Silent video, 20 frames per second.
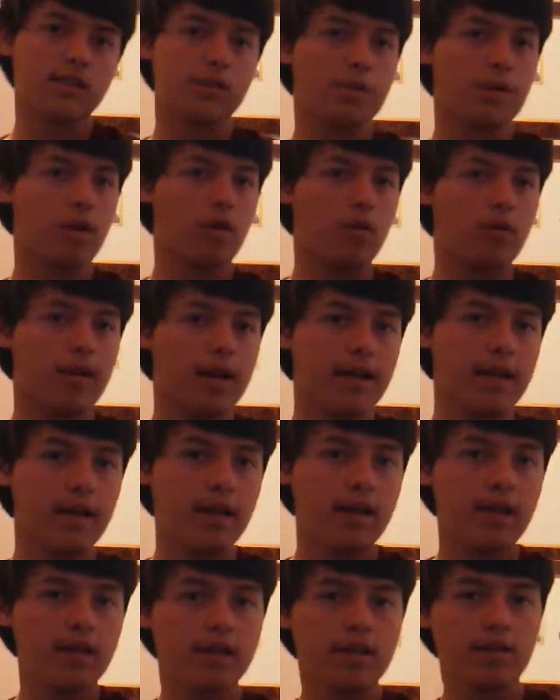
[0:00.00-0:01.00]
the barrel, right?
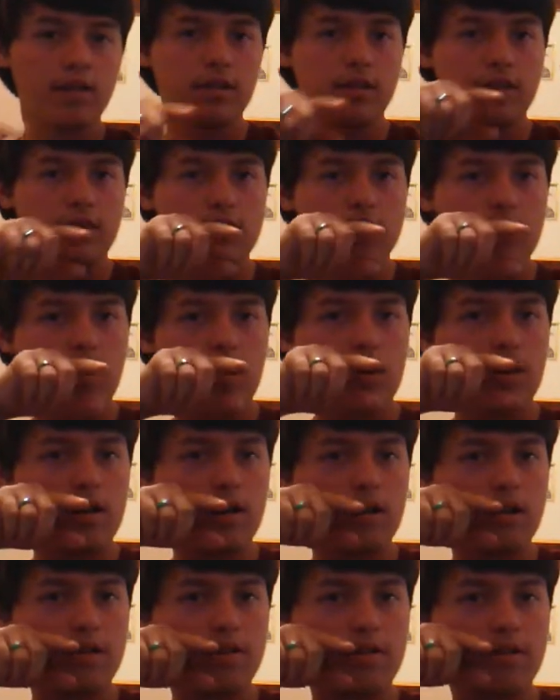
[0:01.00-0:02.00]
Then the
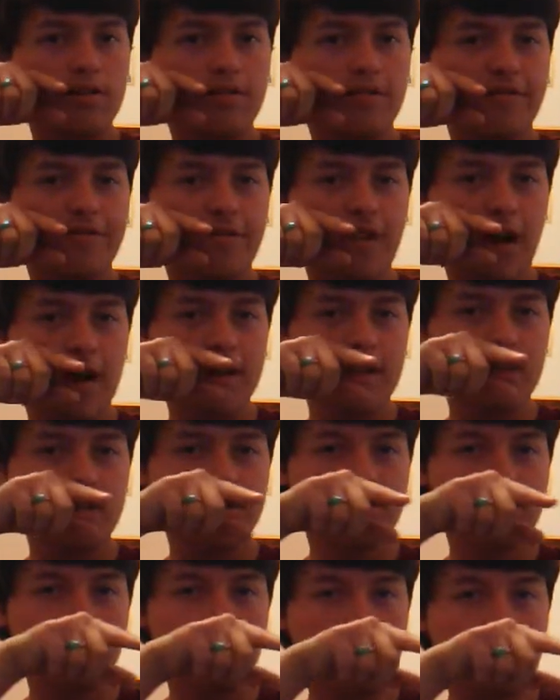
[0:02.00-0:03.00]
dart
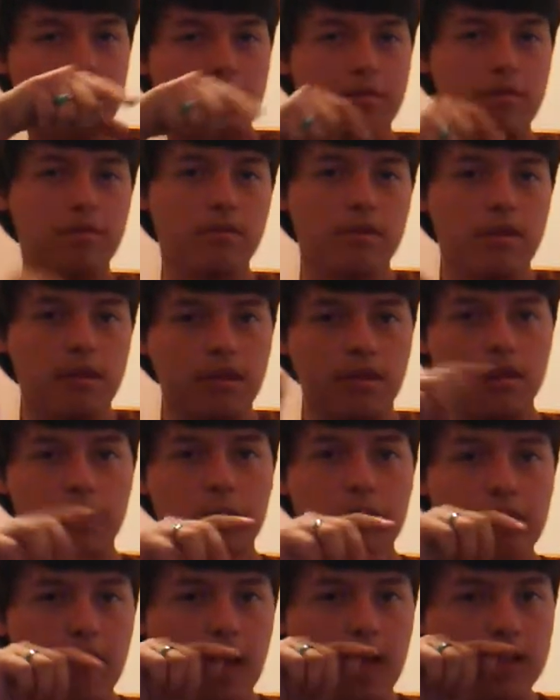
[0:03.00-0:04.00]
fires from
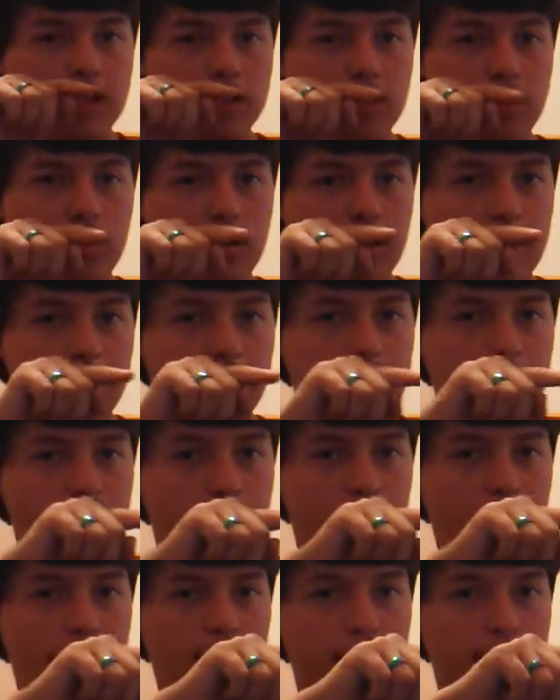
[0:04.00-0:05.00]
the blaster. It can
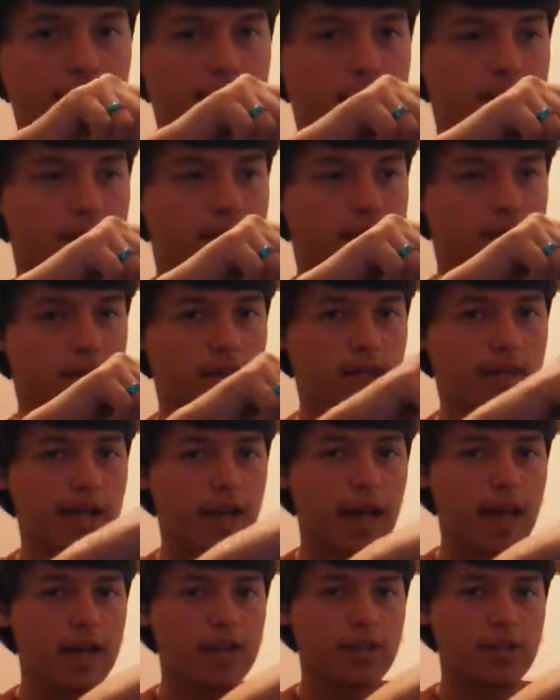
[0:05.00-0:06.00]
hit the
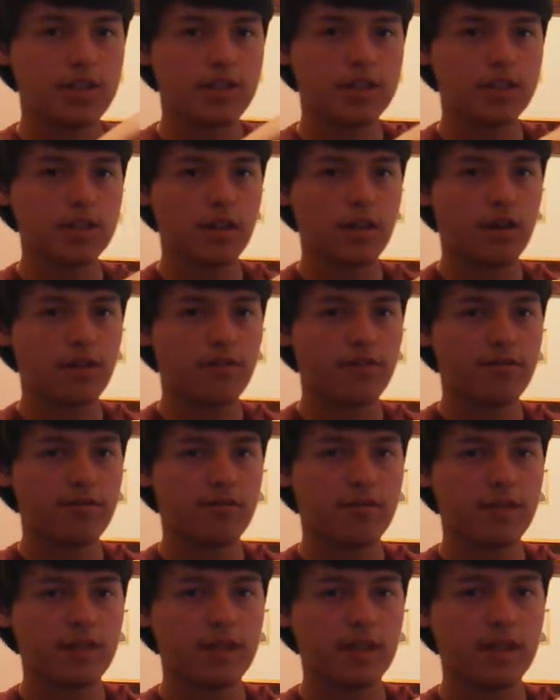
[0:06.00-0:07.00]
edges of
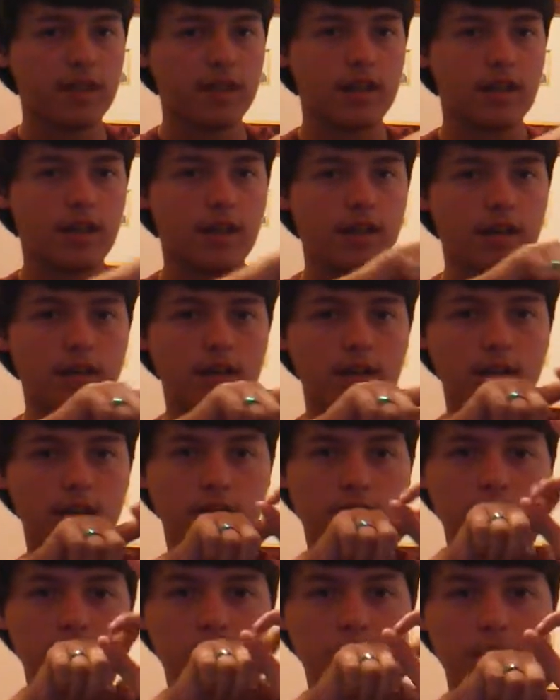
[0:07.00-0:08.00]
the
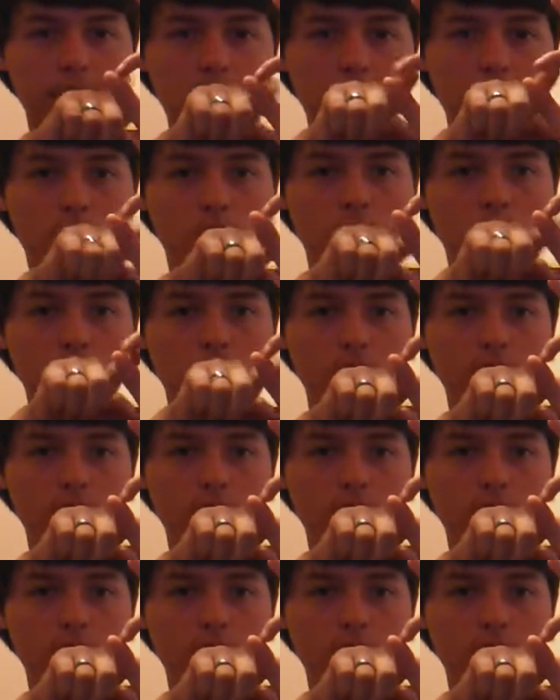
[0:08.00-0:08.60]
barrel,